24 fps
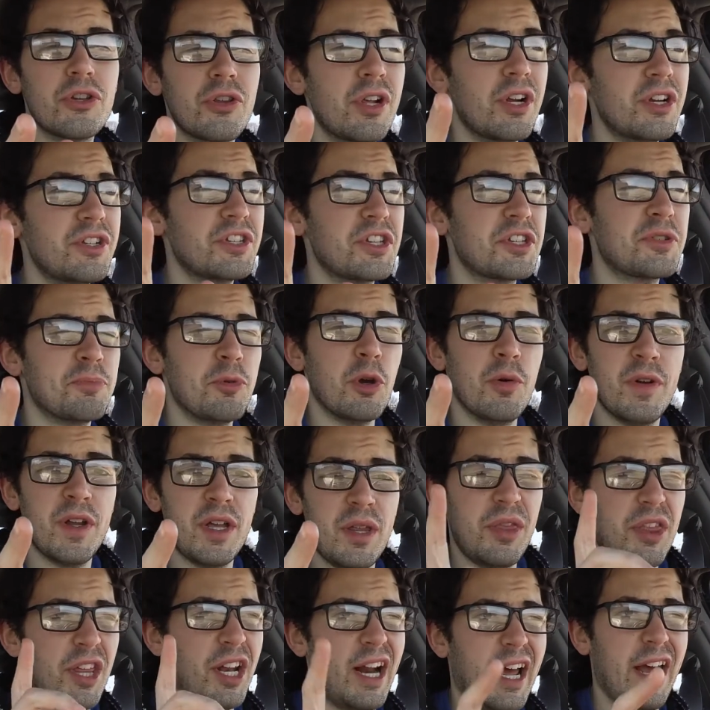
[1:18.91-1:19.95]
So there is this
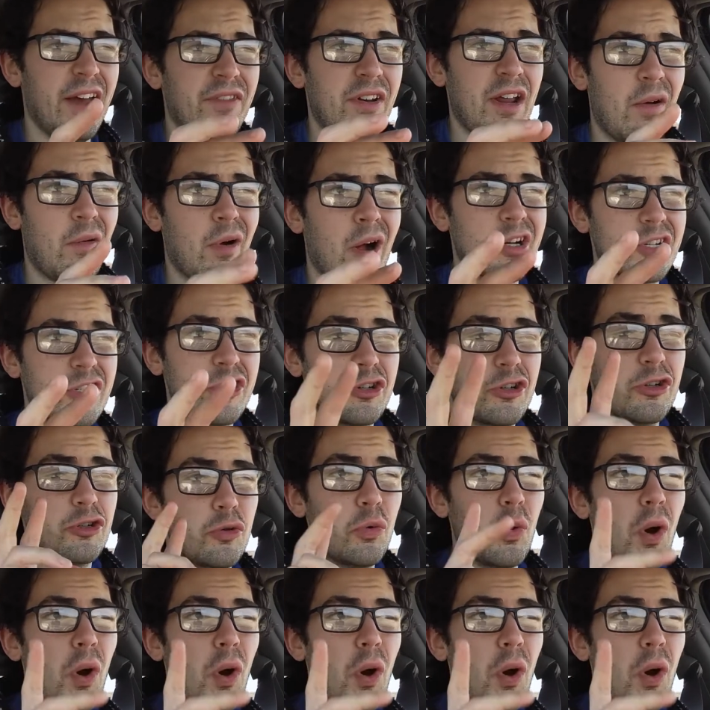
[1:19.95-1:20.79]
movie that I have now watched